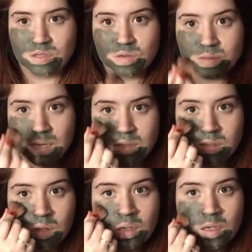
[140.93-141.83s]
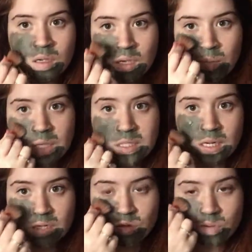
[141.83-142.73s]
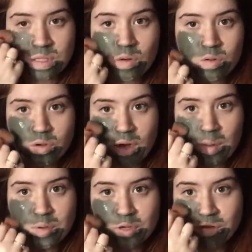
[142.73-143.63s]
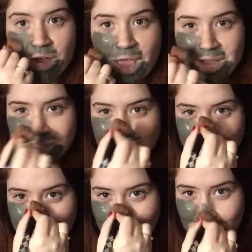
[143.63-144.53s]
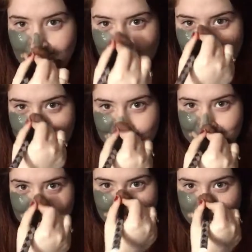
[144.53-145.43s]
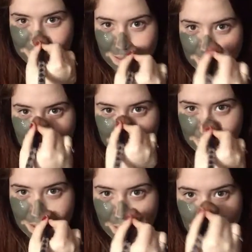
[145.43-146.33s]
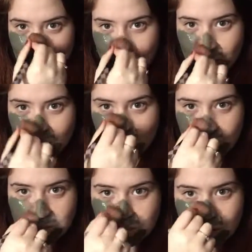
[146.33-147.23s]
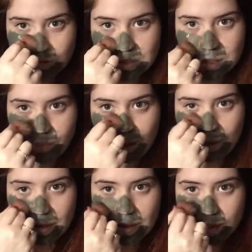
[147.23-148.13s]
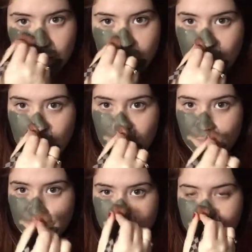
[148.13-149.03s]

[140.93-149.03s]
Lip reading: It basically draws out all the crap in your face. So I'm busy applying it now.